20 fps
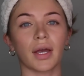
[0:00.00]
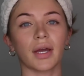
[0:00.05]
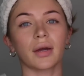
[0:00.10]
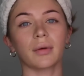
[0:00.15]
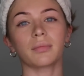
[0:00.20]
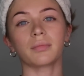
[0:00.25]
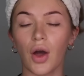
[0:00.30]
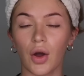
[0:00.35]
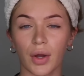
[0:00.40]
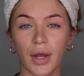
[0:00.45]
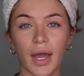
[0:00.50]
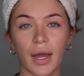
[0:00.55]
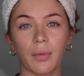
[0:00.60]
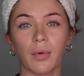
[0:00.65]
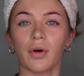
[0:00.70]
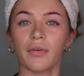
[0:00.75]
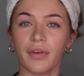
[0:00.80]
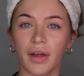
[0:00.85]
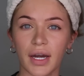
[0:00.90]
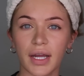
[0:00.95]
like, "Okay,
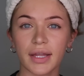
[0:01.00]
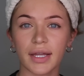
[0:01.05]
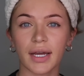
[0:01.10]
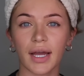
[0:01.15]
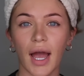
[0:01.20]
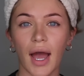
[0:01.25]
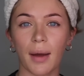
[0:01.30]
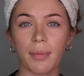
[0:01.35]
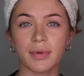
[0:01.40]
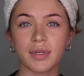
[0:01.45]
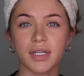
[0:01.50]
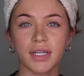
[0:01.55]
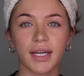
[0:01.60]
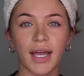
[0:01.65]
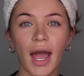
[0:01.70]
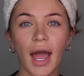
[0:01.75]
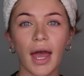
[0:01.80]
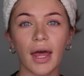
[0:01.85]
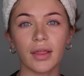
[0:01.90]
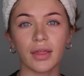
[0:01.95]
well, if anything happens
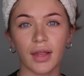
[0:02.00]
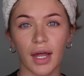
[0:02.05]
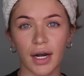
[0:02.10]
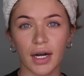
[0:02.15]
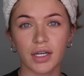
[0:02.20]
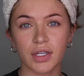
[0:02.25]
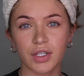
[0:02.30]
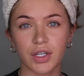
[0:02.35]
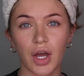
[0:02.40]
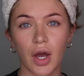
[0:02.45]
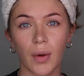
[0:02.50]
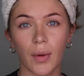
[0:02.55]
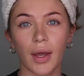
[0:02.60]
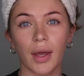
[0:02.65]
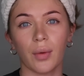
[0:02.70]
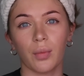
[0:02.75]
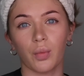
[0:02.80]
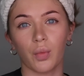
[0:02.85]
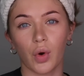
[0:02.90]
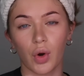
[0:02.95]
again, let us know
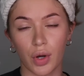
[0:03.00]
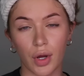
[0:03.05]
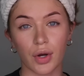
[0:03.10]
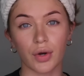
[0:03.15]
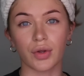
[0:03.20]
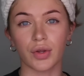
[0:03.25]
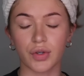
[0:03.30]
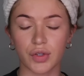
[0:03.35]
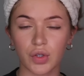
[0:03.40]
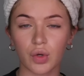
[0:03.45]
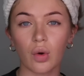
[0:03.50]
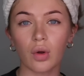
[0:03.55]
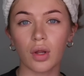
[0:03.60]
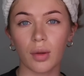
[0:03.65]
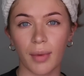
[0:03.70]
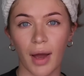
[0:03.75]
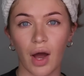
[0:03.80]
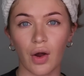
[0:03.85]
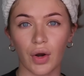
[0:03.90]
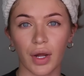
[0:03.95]
and we'll go to the
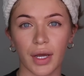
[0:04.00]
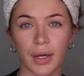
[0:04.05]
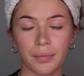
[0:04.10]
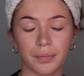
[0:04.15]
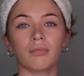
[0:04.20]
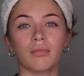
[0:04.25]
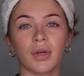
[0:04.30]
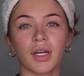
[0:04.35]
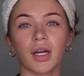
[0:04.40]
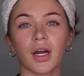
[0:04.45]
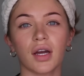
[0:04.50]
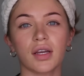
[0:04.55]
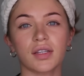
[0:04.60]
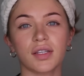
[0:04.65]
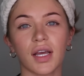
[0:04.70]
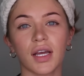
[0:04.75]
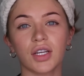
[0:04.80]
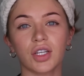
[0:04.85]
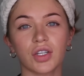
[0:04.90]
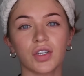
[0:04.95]
school about it."
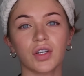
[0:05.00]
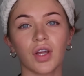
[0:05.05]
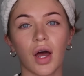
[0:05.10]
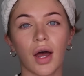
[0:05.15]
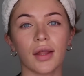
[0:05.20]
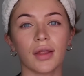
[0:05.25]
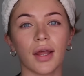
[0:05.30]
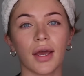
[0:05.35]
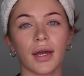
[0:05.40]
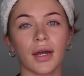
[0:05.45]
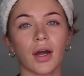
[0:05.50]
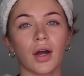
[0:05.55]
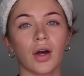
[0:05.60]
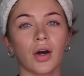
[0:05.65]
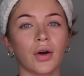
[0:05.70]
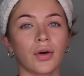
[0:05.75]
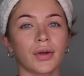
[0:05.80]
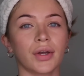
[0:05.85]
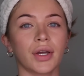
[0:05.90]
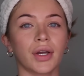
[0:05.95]
Because they just thought like,
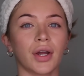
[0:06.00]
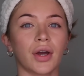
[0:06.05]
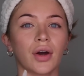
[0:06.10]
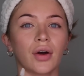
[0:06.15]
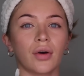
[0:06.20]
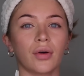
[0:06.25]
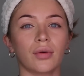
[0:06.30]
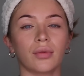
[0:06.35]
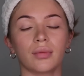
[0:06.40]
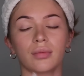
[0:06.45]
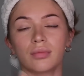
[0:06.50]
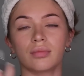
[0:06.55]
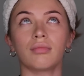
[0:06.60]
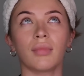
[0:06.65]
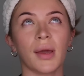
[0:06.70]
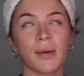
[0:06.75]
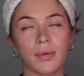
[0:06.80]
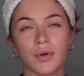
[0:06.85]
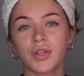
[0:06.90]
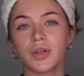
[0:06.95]
oh, you know,
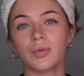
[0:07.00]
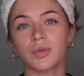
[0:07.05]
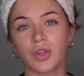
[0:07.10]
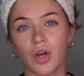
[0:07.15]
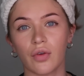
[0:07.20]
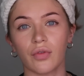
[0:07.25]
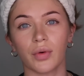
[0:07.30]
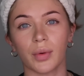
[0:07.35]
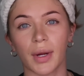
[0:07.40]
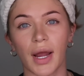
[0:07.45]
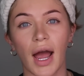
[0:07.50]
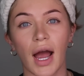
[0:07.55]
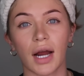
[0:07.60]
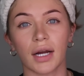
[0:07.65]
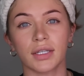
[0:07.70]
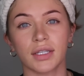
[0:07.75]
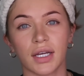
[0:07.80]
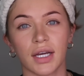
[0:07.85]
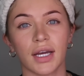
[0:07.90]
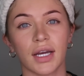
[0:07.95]
maybe she was
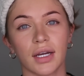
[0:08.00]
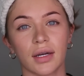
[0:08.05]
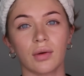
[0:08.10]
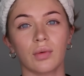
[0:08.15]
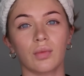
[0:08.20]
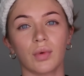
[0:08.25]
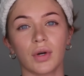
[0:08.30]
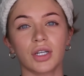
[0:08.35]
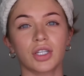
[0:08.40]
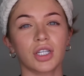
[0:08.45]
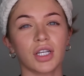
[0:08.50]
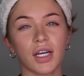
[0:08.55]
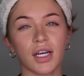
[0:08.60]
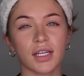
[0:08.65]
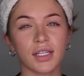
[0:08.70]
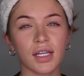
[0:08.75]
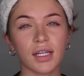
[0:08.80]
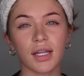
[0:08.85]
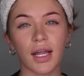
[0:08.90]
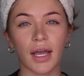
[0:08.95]
overreacting, which
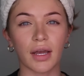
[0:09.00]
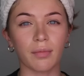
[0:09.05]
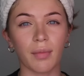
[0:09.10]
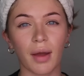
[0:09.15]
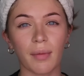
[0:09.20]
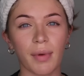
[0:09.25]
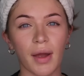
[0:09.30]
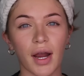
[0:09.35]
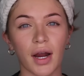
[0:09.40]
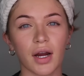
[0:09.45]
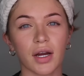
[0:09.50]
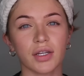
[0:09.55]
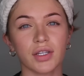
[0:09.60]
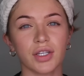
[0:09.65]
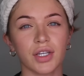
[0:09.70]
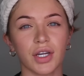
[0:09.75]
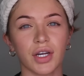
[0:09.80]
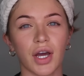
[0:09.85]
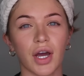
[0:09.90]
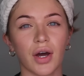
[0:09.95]
isn't like my
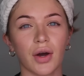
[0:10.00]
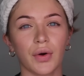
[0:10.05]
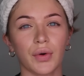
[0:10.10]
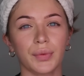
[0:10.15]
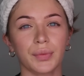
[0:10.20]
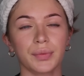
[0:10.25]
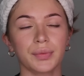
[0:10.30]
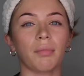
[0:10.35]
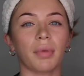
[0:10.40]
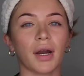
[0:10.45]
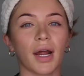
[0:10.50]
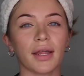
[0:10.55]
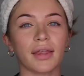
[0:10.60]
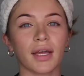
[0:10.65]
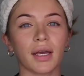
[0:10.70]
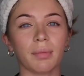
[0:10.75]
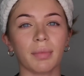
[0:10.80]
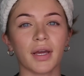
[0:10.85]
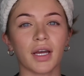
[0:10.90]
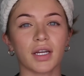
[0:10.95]
parents, you know. But I
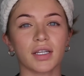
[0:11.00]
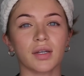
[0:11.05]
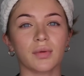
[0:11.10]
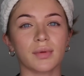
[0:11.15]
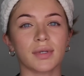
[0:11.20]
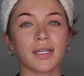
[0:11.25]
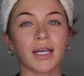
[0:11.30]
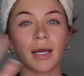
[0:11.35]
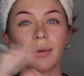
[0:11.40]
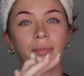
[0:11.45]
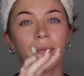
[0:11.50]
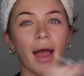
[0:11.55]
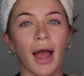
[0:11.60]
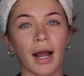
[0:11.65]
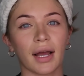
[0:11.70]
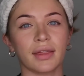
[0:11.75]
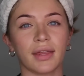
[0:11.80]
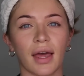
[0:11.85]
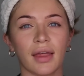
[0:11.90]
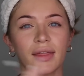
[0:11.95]
think because it was like
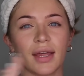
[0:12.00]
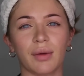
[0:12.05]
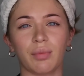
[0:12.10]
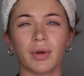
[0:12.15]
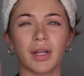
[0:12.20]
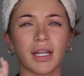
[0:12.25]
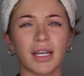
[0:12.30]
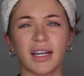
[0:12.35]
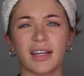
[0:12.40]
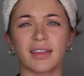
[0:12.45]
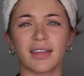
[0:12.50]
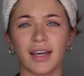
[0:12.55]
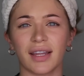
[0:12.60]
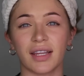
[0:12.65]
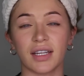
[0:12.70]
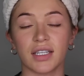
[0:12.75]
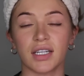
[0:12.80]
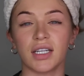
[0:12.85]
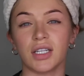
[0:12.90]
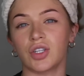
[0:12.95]
back then, they really didn't think
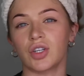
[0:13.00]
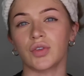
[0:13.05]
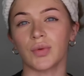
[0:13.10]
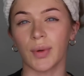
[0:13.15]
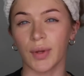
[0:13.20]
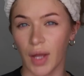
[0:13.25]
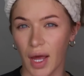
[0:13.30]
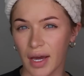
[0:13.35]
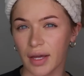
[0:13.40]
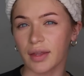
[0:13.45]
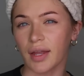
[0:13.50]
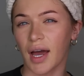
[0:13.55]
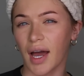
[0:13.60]
the teachers were like